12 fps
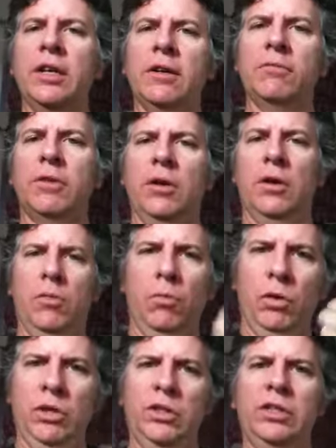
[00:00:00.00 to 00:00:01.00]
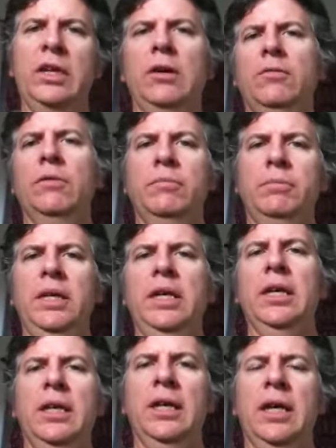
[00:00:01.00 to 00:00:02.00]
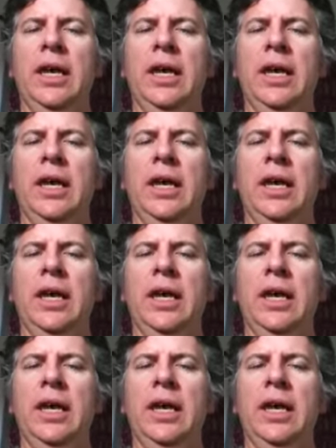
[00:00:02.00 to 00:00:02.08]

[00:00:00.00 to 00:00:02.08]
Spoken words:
of oneself and being,